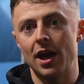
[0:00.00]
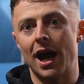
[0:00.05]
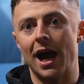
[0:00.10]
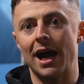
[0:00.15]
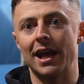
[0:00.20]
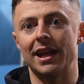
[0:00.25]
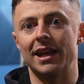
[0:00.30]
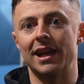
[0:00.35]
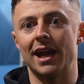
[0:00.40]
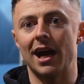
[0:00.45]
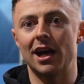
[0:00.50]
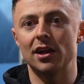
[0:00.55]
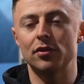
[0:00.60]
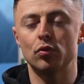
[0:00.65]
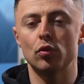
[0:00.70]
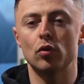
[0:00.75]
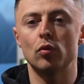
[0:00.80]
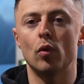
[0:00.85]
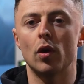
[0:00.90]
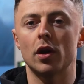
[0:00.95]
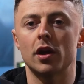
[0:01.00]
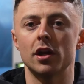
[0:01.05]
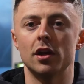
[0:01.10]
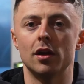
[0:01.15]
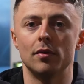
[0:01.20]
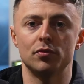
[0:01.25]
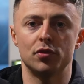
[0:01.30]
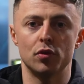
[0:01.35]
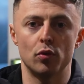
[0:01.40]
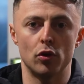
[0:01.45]
and then as we're working
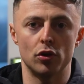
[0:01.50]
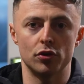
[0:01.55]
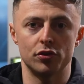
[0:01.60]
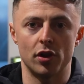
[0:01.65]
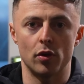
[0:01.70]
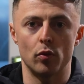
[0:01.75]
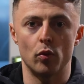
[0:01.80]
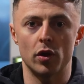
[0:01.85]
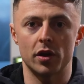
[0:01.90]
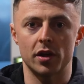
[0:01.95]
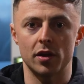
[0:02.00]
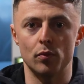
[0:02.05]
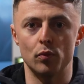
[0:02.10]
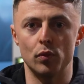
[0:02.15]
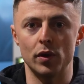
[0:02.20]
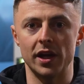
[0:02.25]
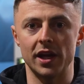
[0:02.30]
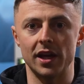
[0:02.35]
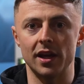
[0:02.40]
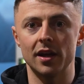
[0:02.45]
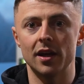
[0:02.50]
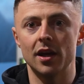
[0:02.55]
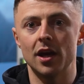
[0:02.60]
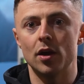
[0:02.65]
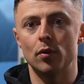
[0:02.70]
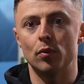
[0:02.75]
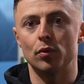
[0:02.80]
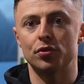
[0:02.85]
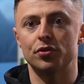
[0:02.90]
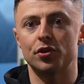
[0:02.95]
up towards our working weight,
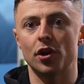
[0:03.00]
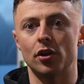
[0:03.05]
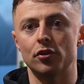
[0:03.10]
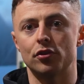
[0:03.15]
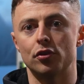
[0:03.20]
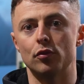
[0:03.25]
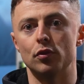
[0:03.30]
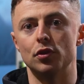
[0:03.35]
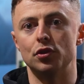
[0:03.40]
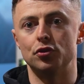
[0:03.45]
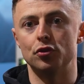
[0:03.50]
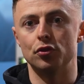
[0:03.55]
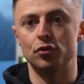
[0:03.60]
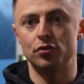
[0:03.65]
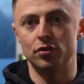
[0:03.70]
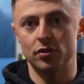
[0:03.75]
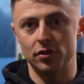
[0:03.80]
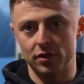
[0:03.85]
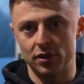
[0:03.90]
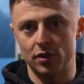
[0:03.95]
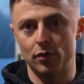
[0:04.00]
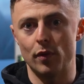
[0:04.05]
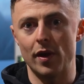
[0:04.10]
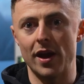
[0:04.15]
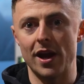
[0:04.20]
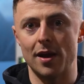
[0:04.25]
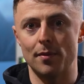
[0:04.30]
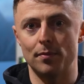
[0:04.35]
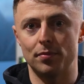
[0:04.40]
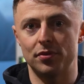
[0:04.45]
we'll start to reduce the
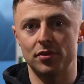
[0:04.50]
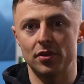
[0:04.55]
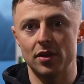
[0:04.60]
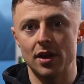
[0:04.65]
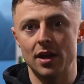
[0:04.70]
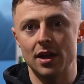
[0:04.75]
reps.